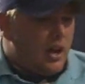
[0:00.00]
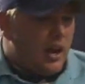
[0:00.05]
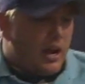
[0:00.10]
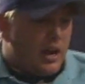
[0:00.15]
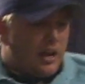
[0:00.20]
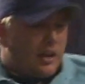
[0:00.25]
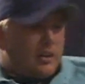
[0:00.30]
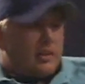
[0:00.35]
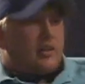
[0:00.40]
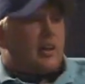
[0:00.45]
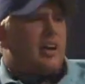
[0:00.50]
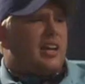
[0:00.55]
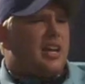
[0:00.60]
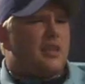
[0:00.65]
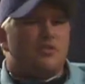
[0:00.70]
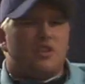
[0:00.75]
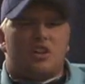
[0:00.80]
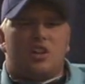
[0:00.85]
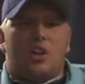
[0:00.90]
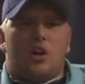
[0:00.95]
And I
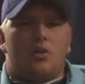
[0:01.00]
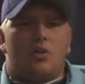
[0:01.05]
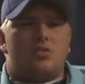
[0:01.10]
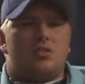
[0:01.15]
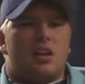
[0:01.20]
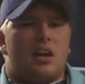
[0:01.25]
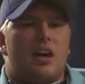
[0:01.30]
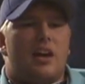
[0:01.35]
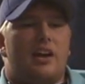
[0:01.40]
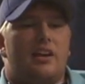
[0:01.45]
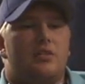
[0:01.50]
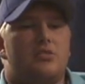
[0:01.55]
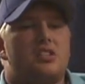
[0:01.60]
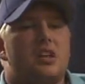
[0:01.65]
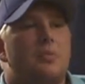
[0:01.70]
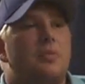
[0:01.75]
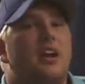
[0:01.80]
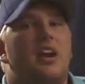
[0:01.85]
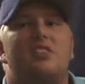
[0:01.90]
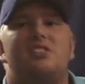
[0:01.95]
give him a clothesline and do
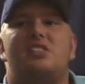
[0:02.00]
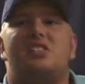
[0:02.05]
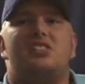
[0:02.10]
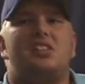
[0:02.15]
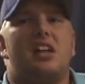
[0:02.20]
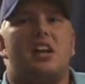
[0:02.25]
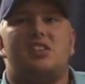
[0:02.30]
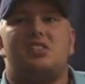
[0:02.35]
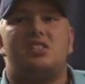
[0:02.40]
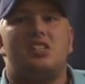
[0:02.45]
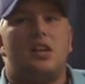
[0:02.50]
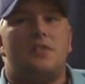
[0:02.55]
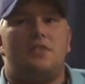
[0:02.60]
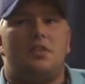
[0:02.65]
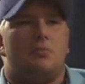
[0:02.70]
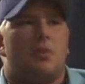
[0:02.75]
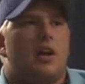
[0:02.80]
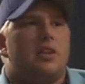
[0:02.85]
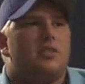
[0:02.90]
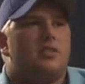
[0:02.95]
something else. He said I stiffed
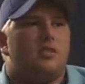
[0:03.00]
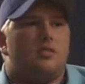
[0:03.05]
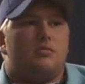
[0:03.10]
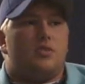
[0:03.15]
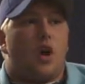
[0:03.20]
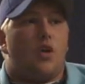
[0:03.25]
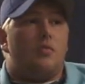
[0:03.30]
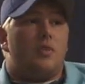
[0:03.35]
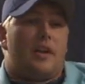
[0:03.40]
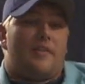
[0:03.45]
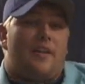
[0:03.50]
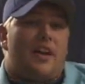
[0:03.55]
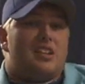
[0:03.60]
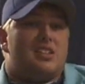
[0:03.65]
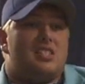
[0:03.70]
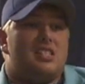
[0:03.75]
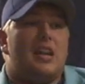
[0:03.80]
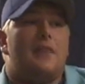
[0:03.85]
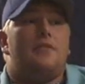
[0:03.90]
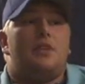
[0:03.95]
him. If I
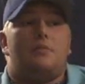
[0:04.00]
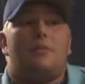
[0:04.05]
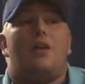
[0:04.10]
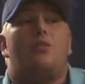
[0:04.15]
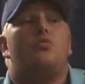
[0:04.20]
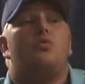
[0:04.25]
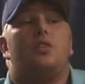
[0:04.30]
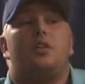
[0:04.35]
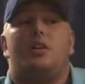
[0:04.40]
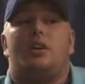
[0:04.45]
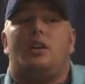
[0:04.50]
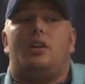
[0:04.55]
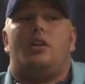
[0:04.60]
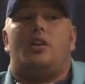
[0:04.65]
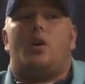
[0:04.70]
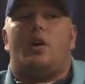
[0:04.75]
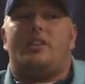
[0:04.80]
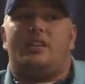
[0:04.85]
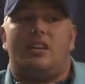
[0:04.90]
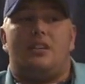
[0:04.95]
stiffed him, I really,
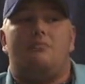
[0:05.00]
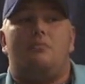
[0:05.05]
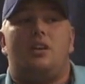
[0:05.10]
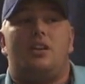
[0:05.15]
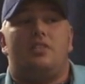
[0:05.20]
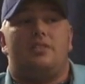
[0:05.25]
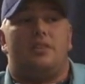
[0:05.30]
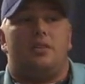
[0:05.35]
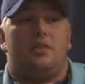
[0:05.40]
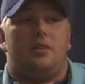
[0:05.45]
I didn't mean to.